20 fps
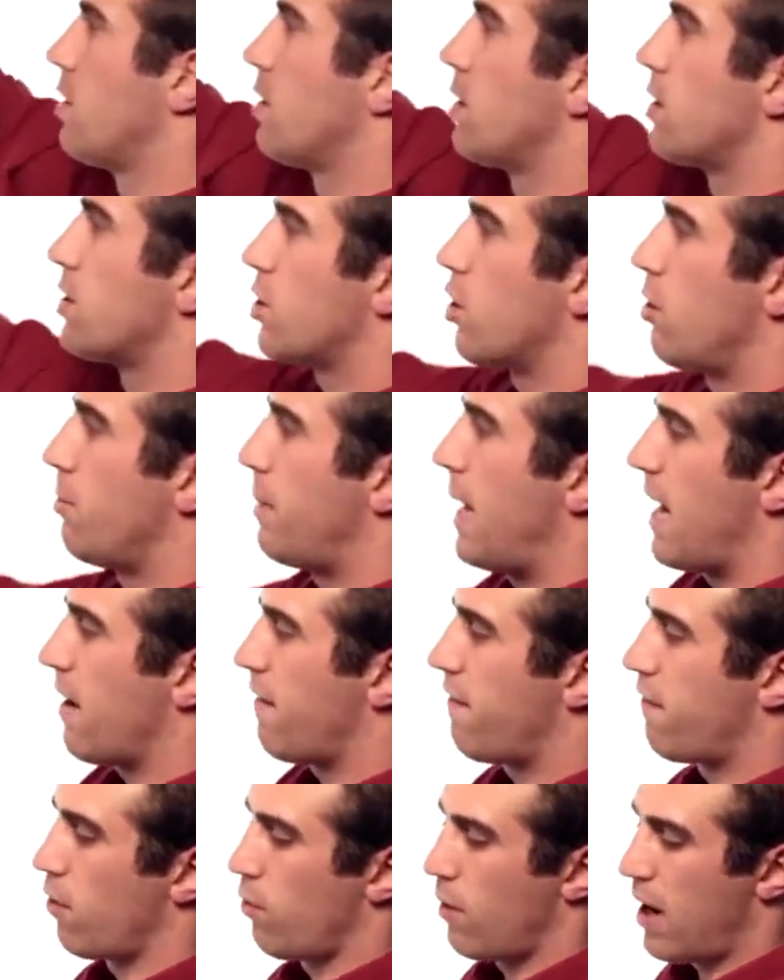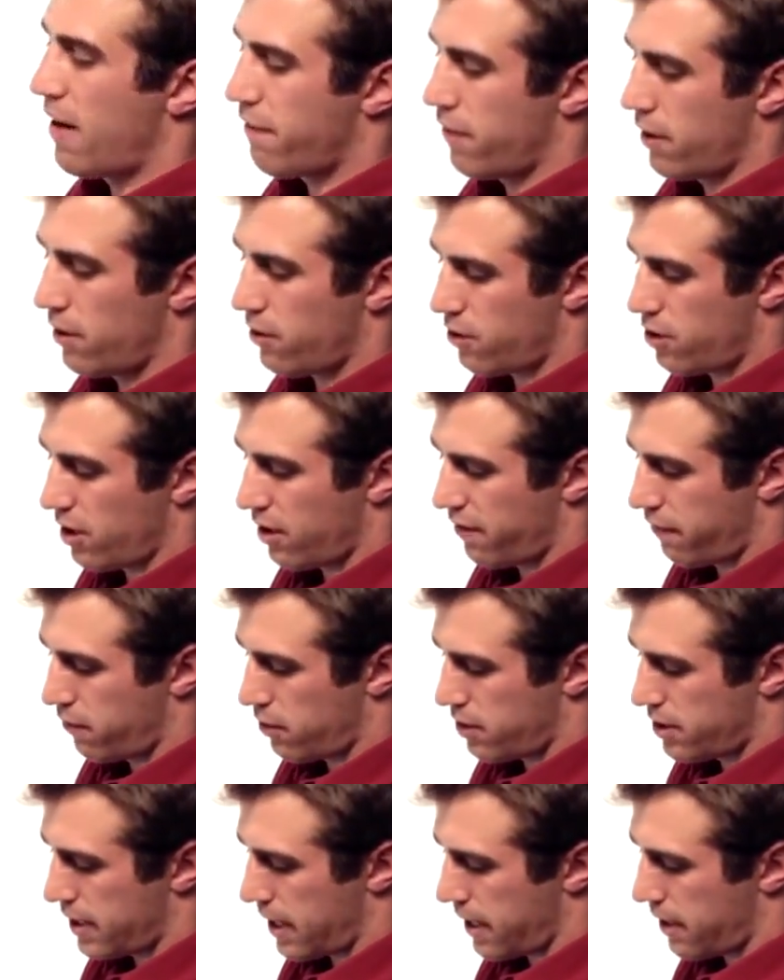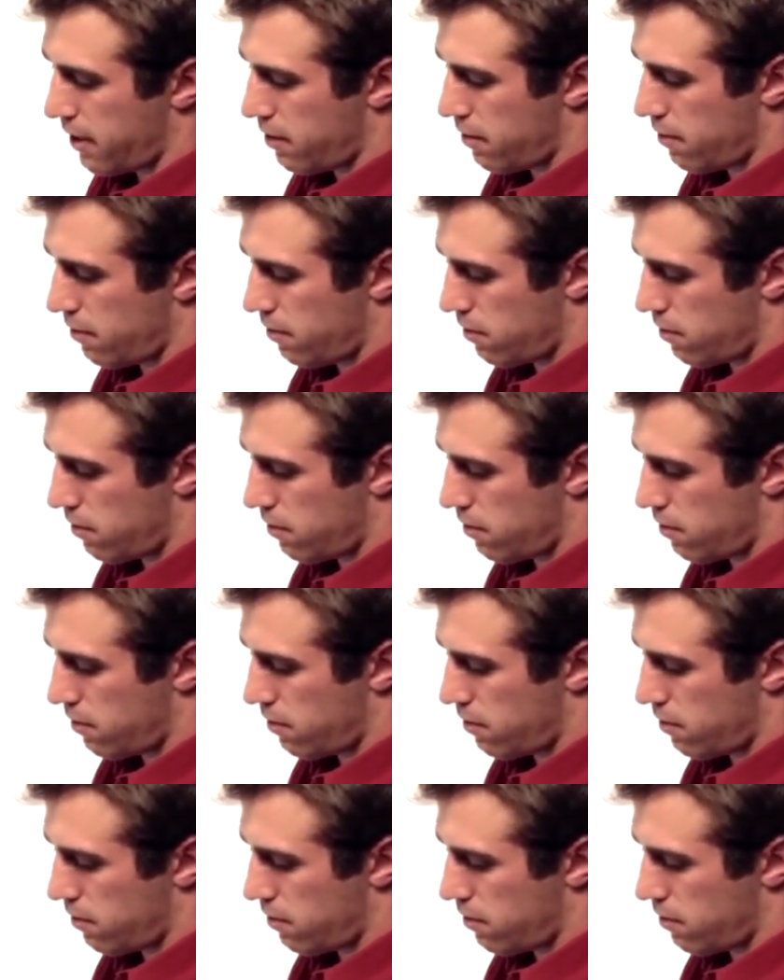Let's go back for reference just for a second.